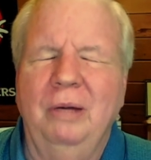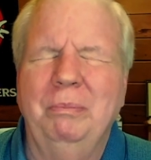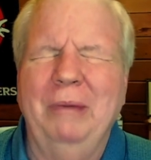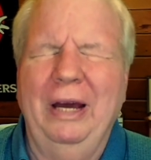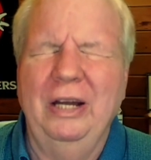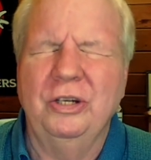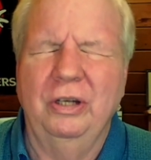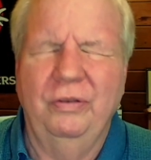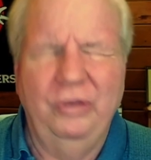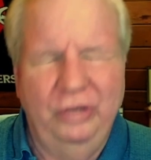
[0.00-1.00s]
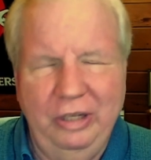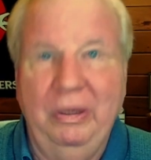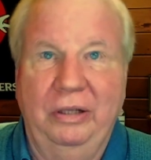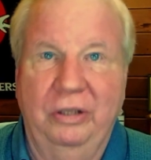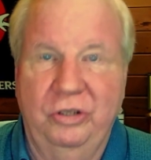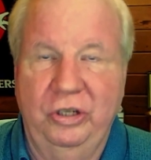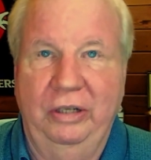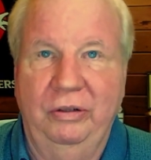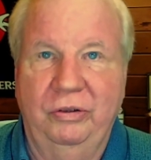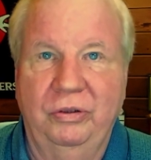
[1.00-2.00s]
Imagine if you did make the
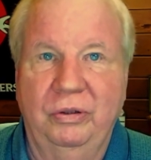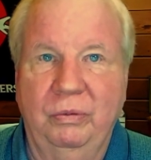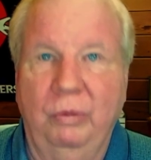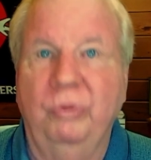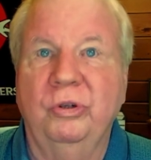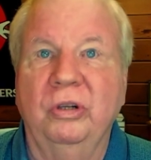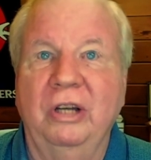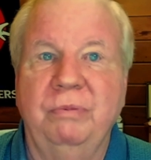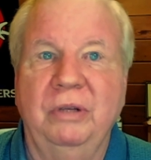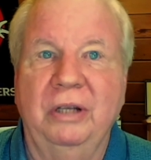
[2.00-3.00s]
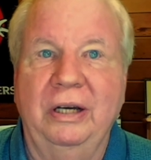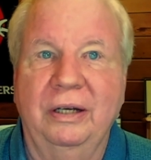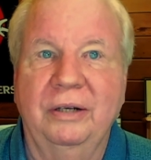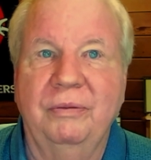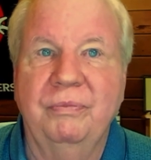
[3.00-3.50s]
change, what would your life be like?